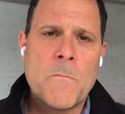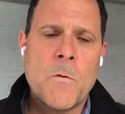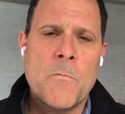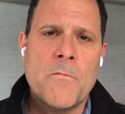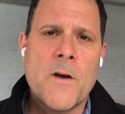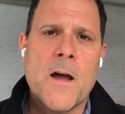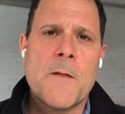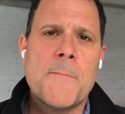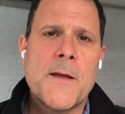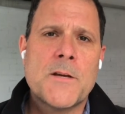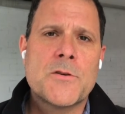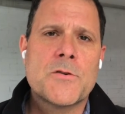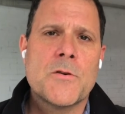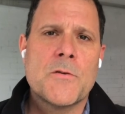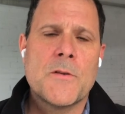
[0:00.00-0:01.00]
We've got to make
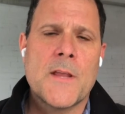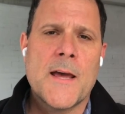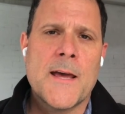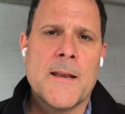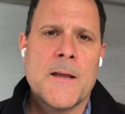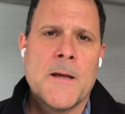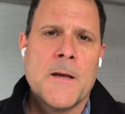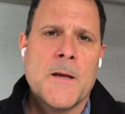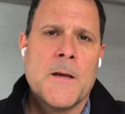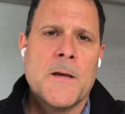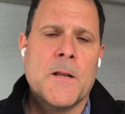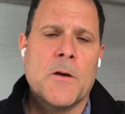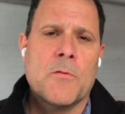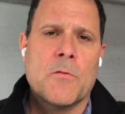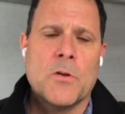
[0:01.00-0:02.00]
sure that,
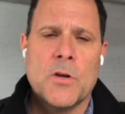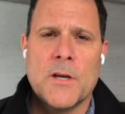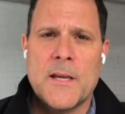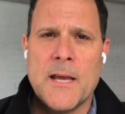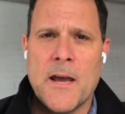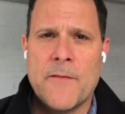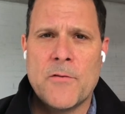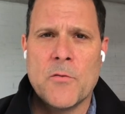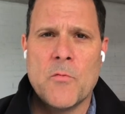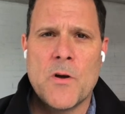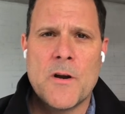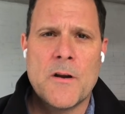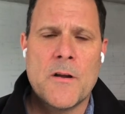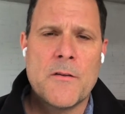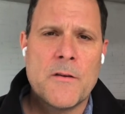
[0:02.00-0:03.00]
you know, we're looking after one
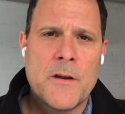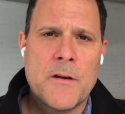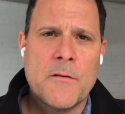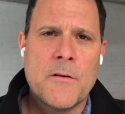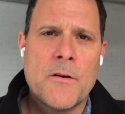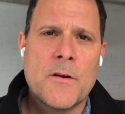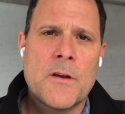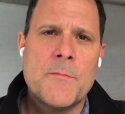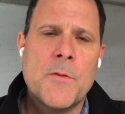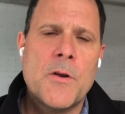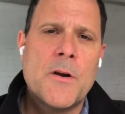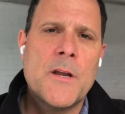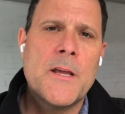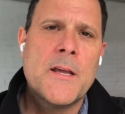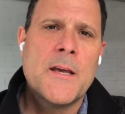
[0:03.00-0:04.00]
another here in our
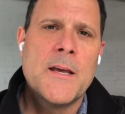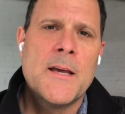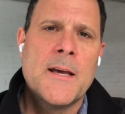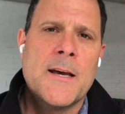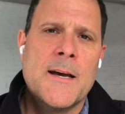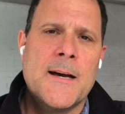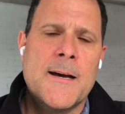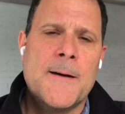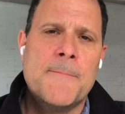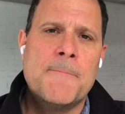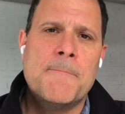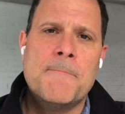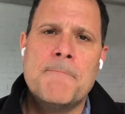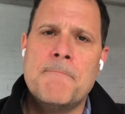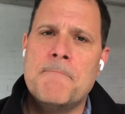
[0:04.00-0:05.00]
community.
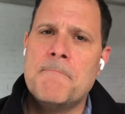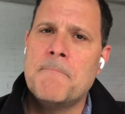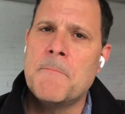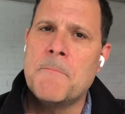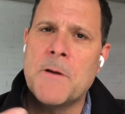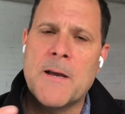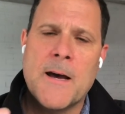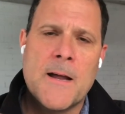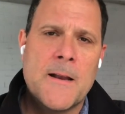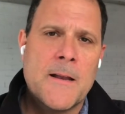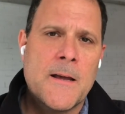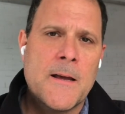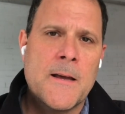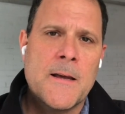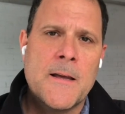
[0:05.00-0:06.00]

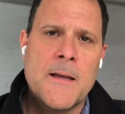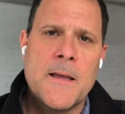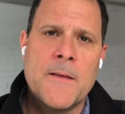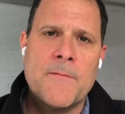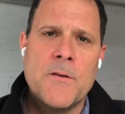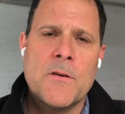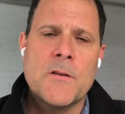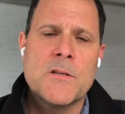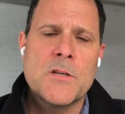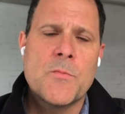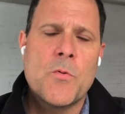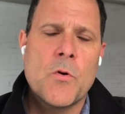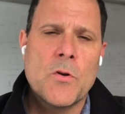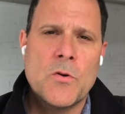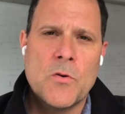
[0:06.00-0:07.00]
If you can
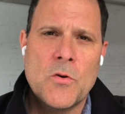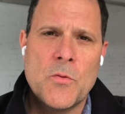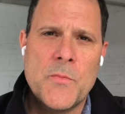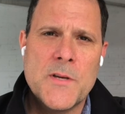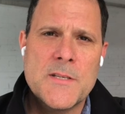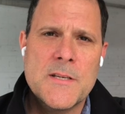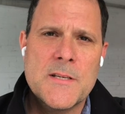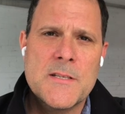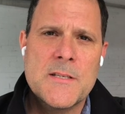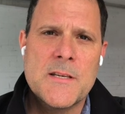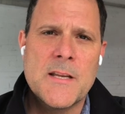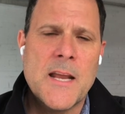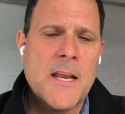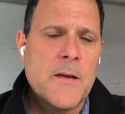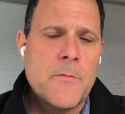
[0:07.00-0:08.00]
support local business
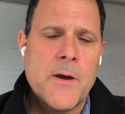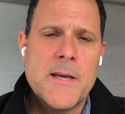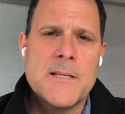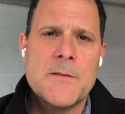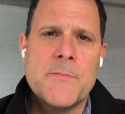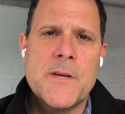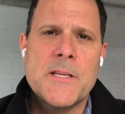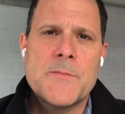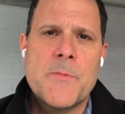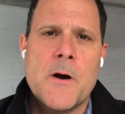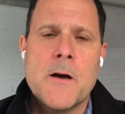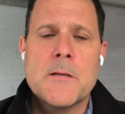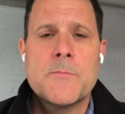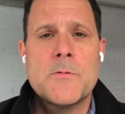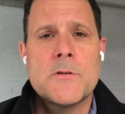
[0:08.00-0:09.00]
in any ways and means
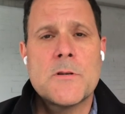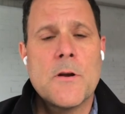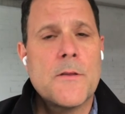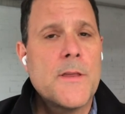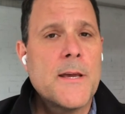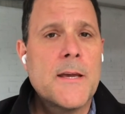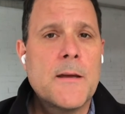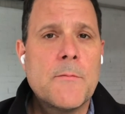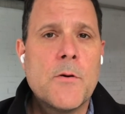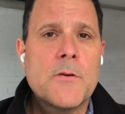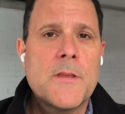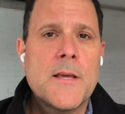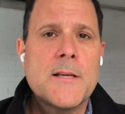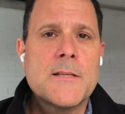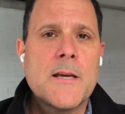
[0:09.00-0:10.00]
possible, start thinking about
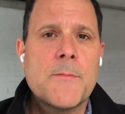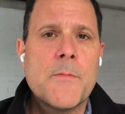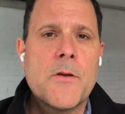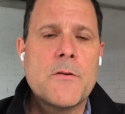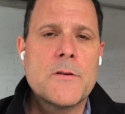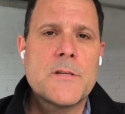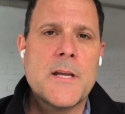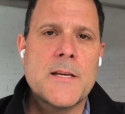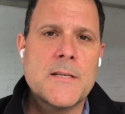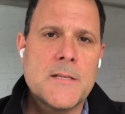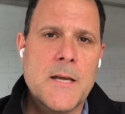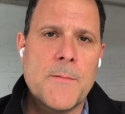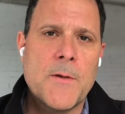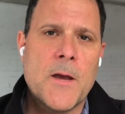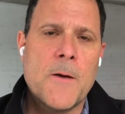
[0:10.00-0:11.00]
things like Mother's Day is
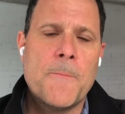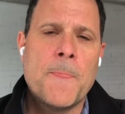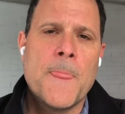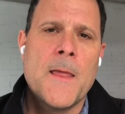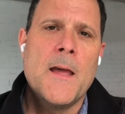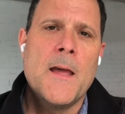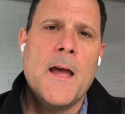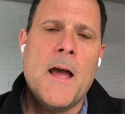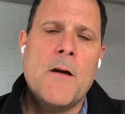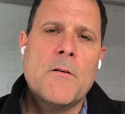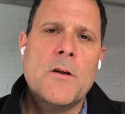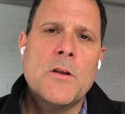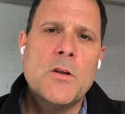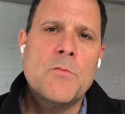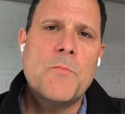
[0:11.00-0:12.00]
coming up. How
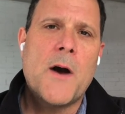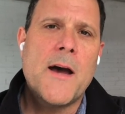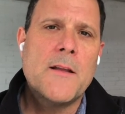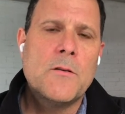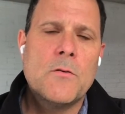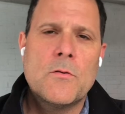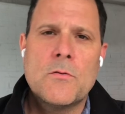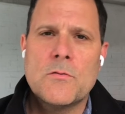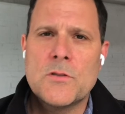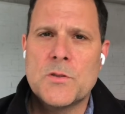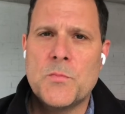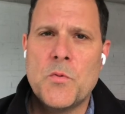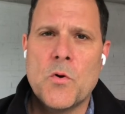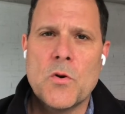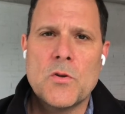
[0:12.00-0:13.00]
can you buy local,
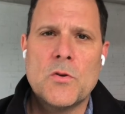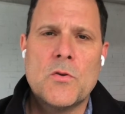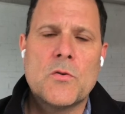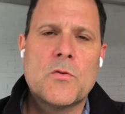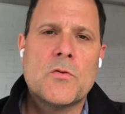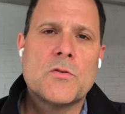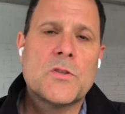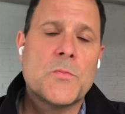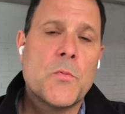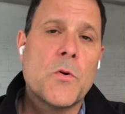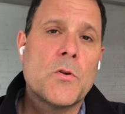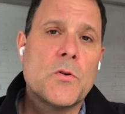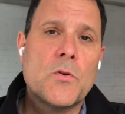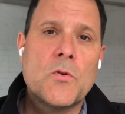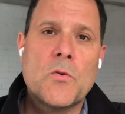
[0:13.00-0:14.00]
support
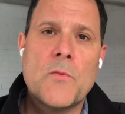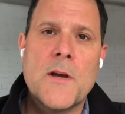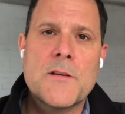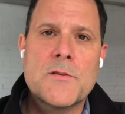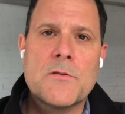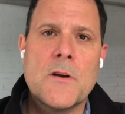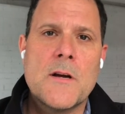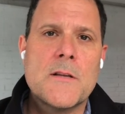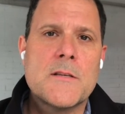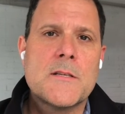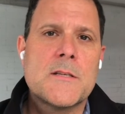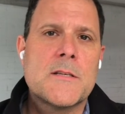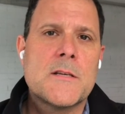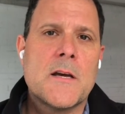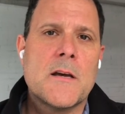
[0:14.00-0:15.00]
local
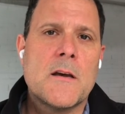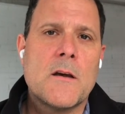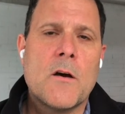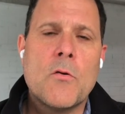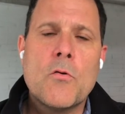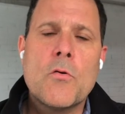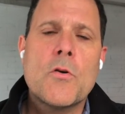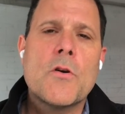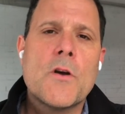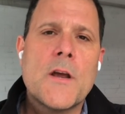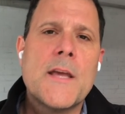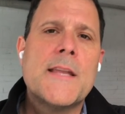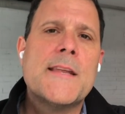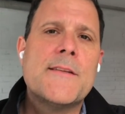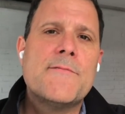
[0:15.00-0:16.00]
restaurants, order
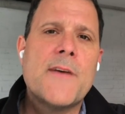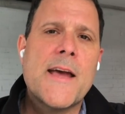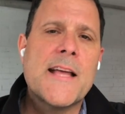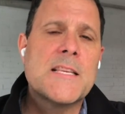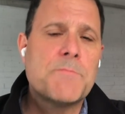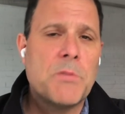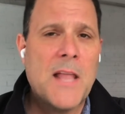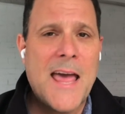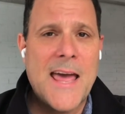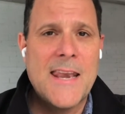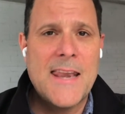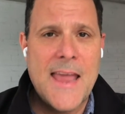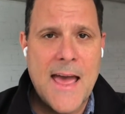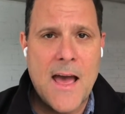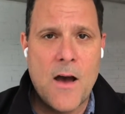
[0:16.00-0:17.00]
in advance,
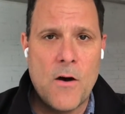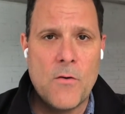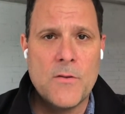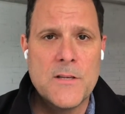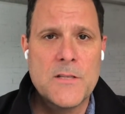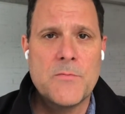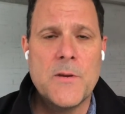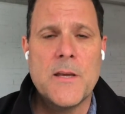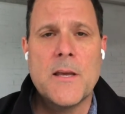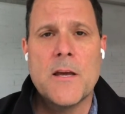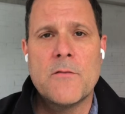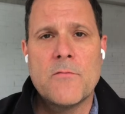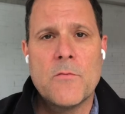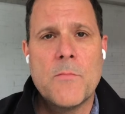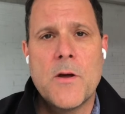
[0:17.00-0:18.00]
plan now this
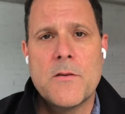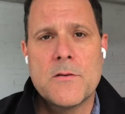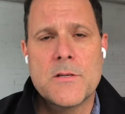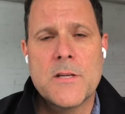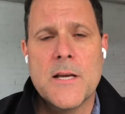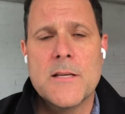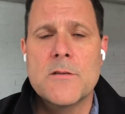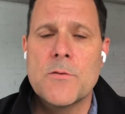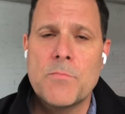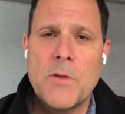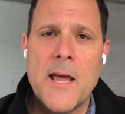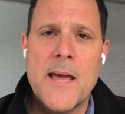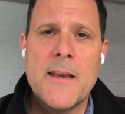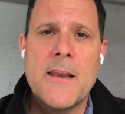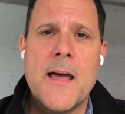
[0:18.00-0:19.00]
weekend for Mother's Day. So
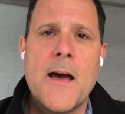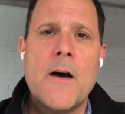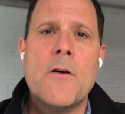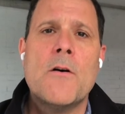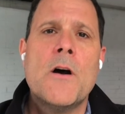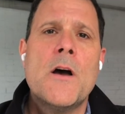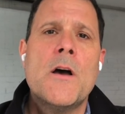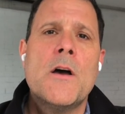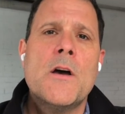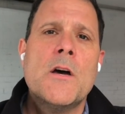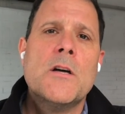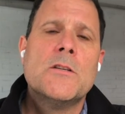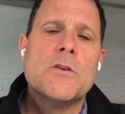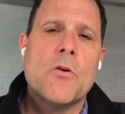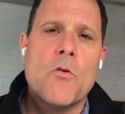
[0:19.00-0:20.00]
plan now
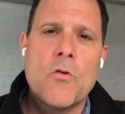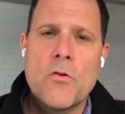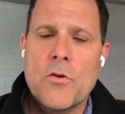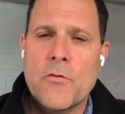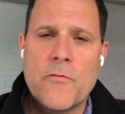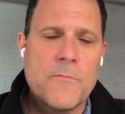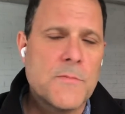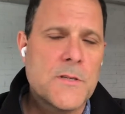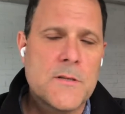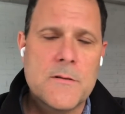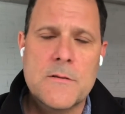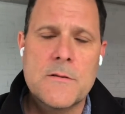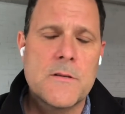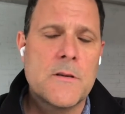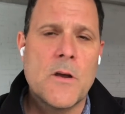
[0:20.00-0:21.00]
to order from,
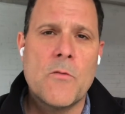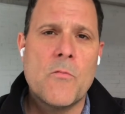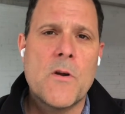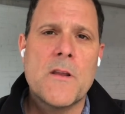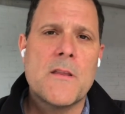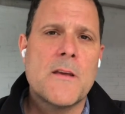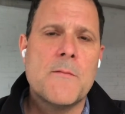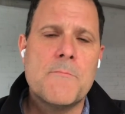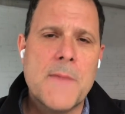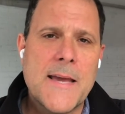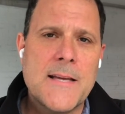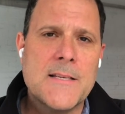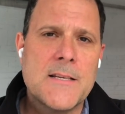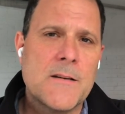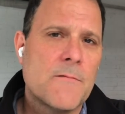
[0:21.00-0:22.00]
you know, one of the
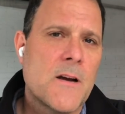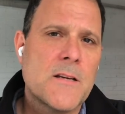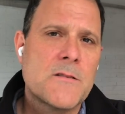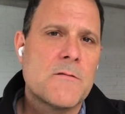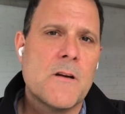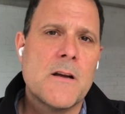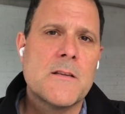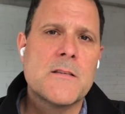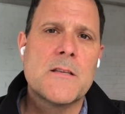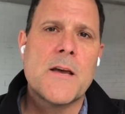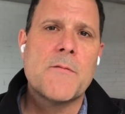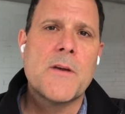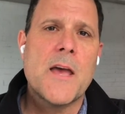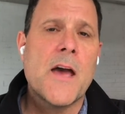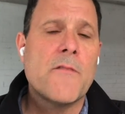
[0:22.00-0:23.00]
amazing restaurants
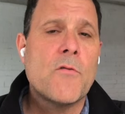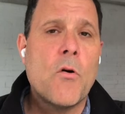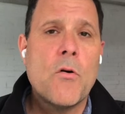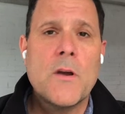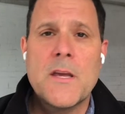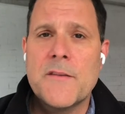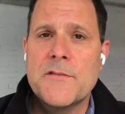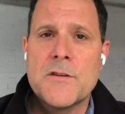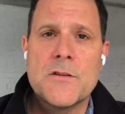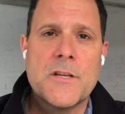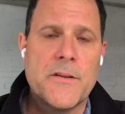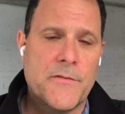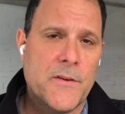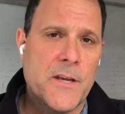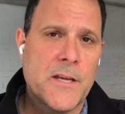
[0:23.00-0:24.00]
that we have, or gift
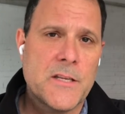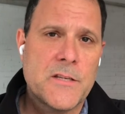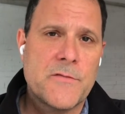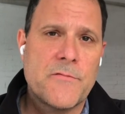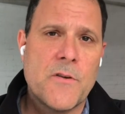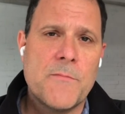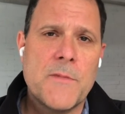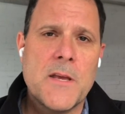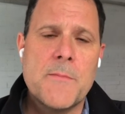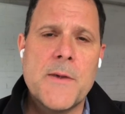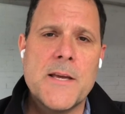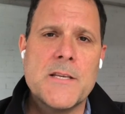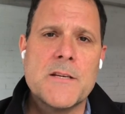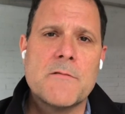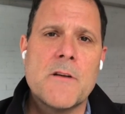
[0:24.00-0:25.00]
certificates from the
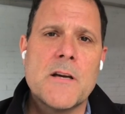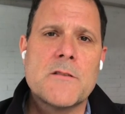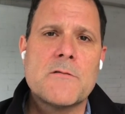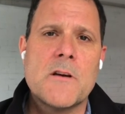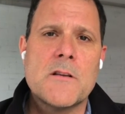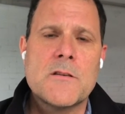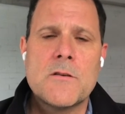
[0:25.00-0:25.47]
amazing restaurants.